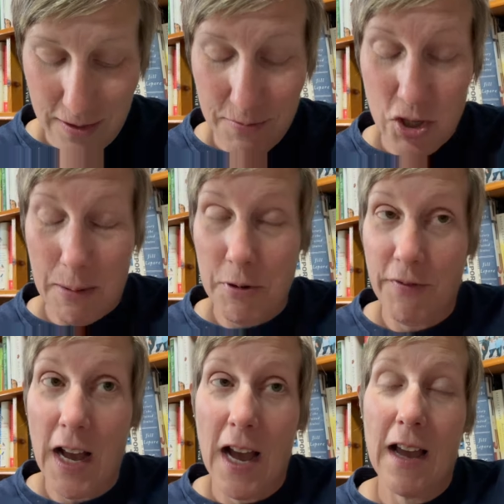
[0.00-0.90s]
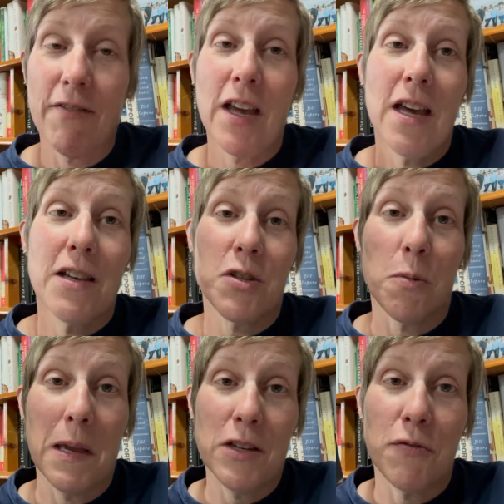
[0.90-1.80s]
chapter 5, so
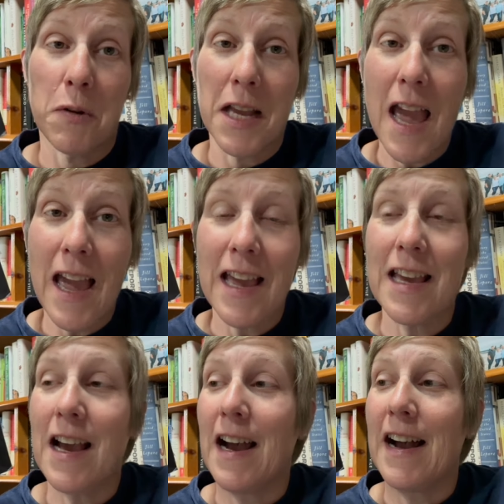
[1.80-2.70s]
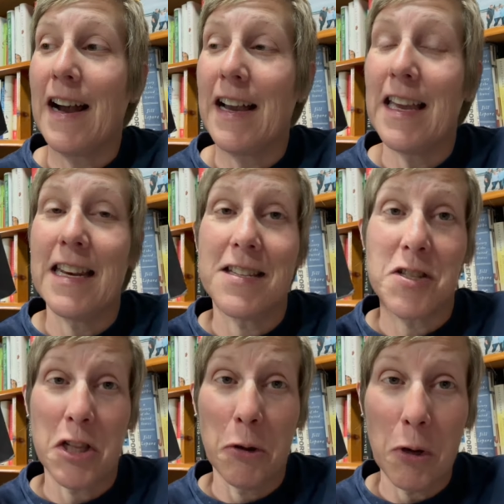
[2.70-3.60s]
page 48. It
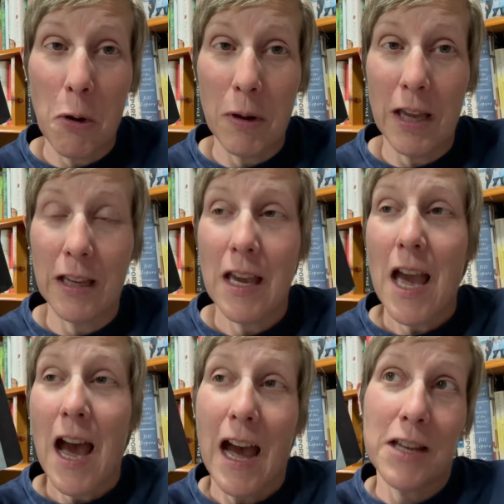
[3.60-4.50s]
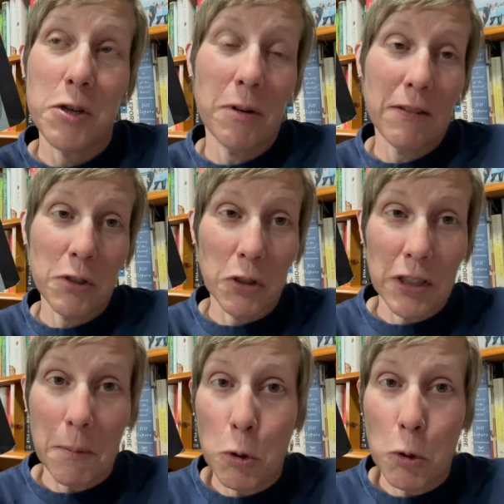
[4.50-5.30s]
is slow going. I don't have to look up